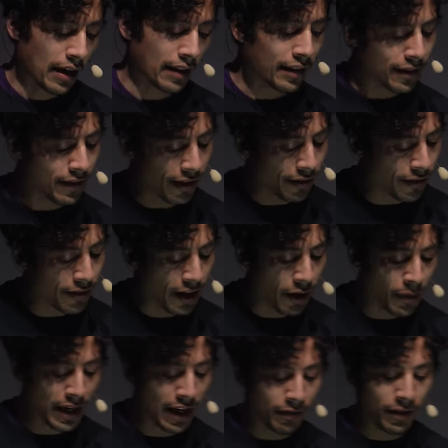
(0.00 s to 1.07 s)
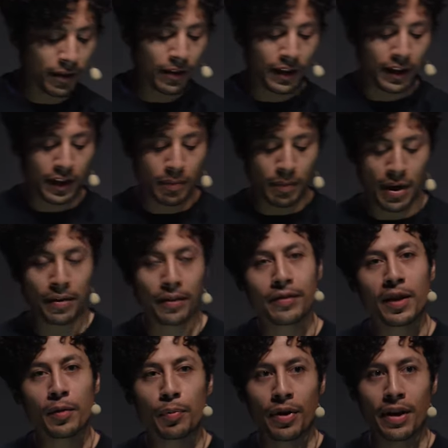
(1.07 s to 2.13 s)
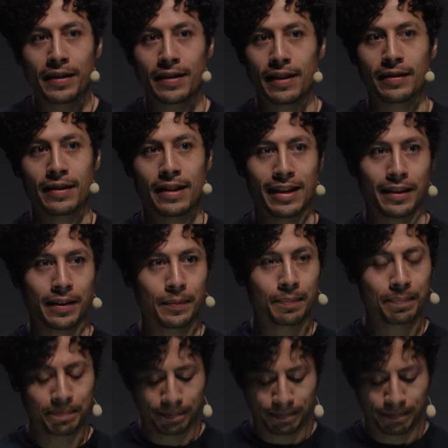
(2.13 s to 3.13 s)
And this is also how we have to look at the models that process data.